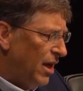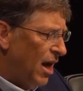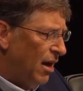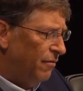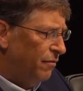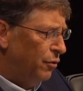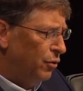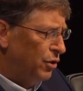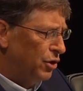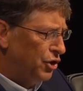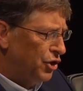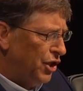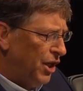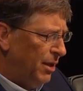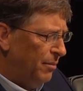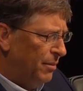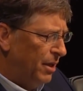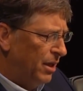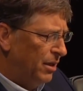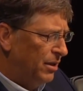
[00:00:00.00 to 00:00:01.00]
now
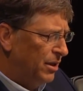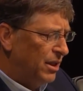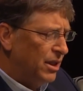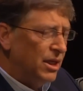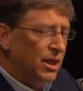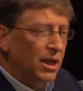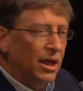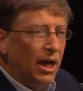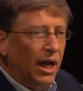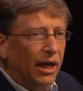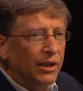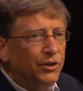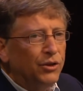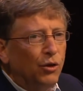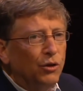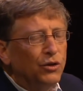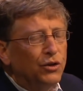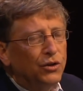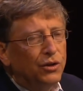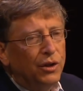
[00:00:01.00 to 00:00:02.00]
Fukushima. And
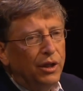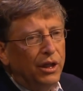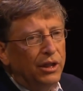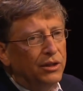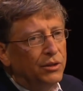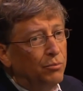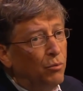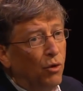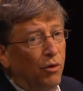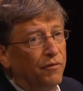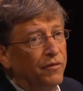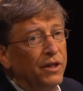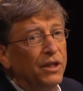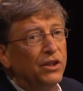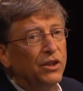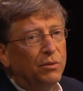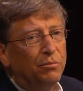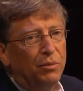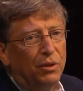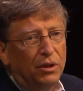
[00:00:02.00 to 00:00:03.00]
so it's more
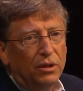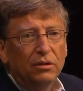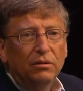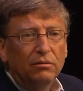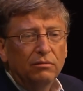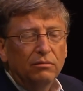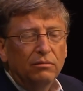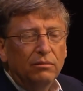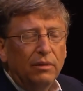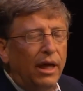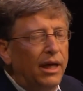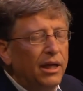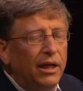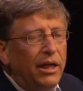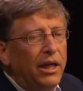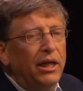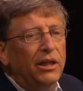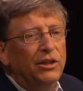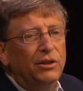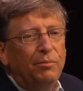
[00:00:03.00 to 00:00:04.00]
visible, and it
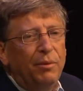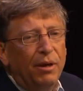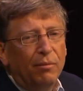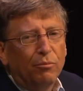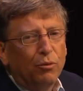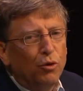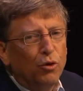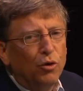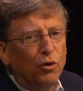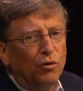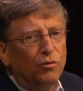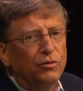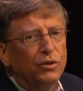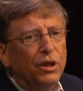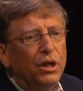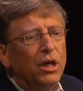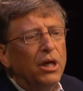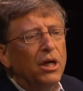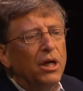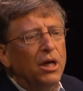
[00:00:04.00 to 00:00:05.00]
needs to be improved.
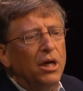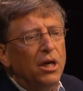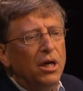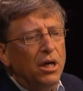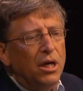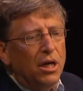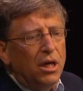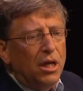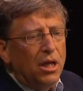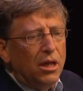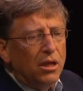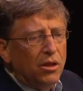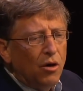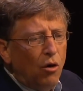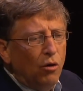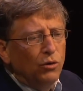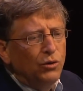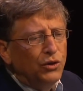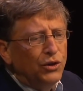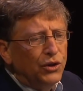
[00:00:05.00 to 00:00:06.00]

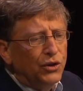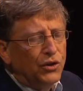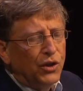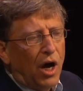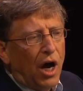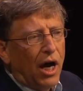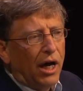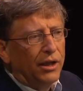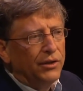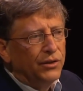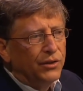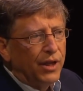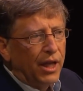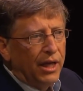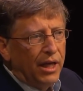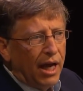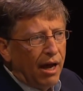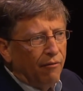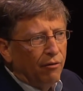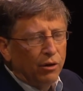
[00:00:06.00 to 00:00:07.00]
Those designs, they
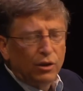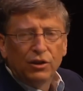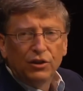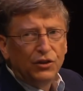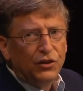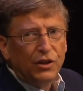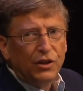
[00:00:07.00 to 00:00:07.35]
never could